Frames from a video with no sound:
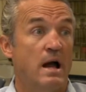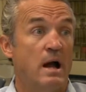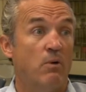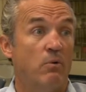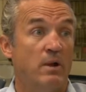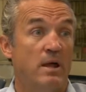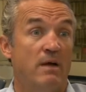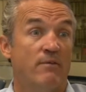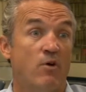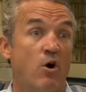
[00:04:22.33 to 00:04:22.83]
I
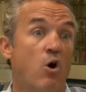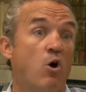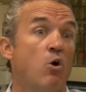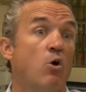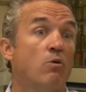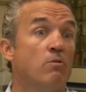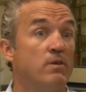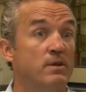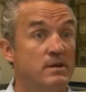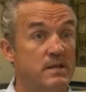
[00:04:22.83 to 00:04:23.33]
would have
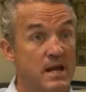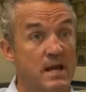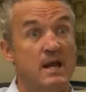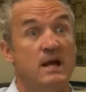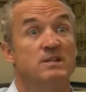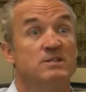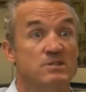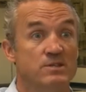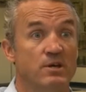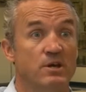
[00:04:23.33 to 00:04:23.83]
all the
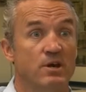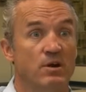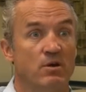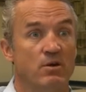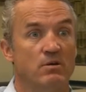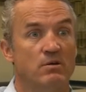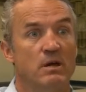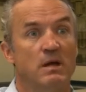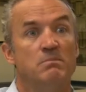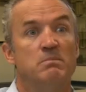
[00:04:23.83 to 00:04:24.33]
dads
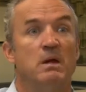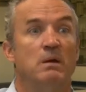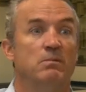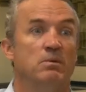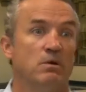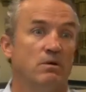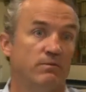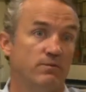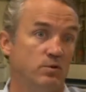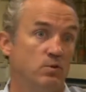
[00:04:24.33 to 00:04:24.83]
there and
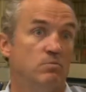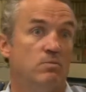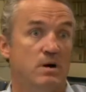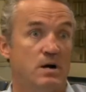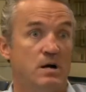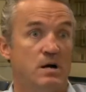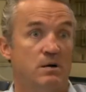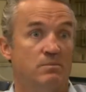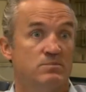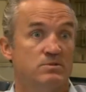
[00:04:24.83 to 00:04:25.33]
maybe a few
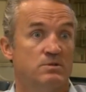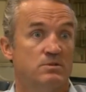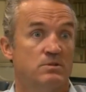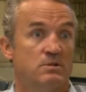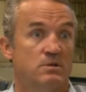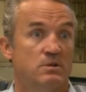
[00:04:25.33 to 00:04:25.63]
moms.